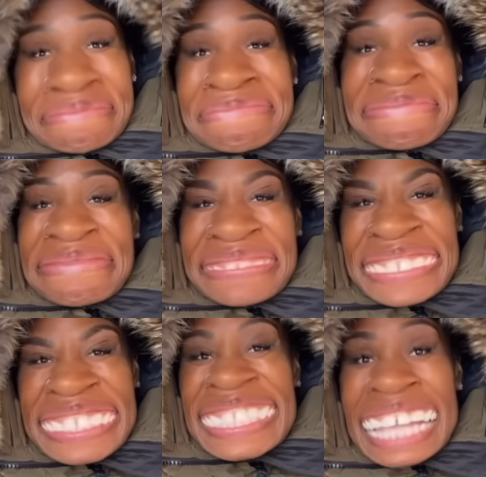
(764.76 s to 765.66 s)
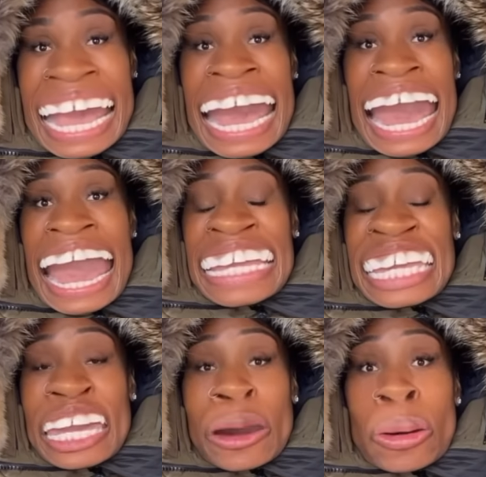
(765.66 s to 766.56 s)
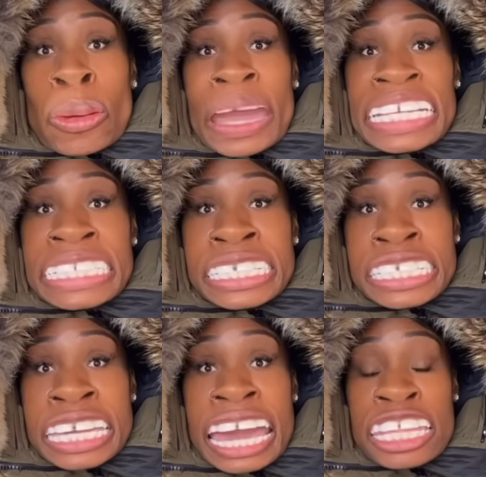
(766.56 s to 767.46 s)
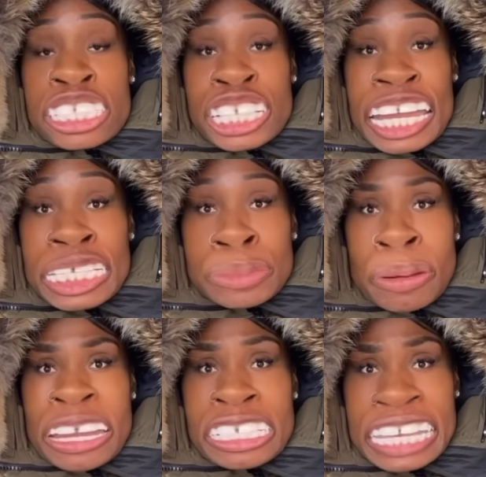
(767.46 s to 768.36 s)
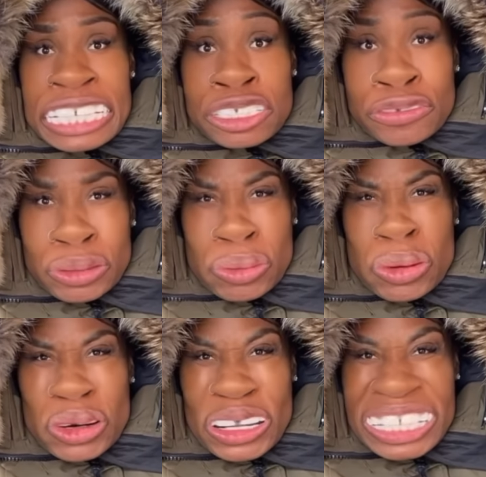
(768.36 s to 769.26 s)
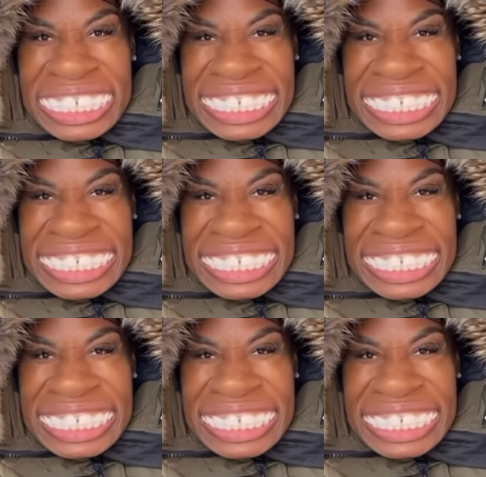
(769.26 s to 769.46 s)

Mm-hmm. I can't wait to see how the giant spider takes over the world.